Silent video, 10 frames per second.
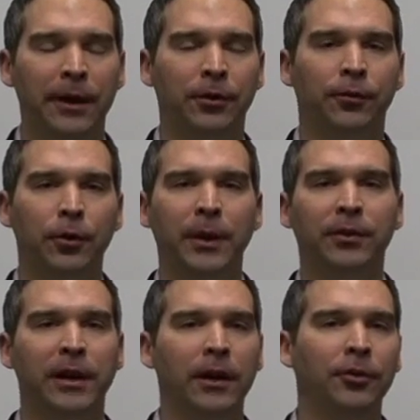after a few weeks of
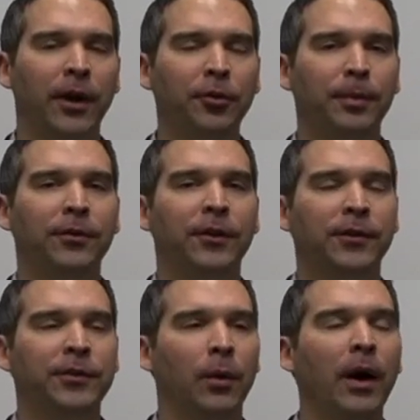getting adjustments. He
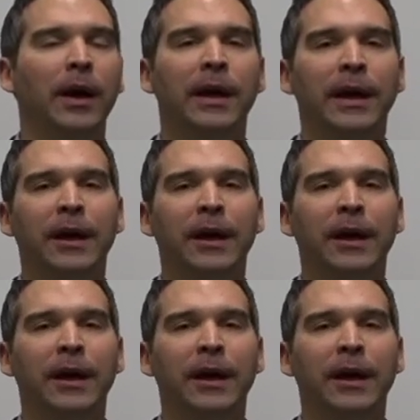says, you know what?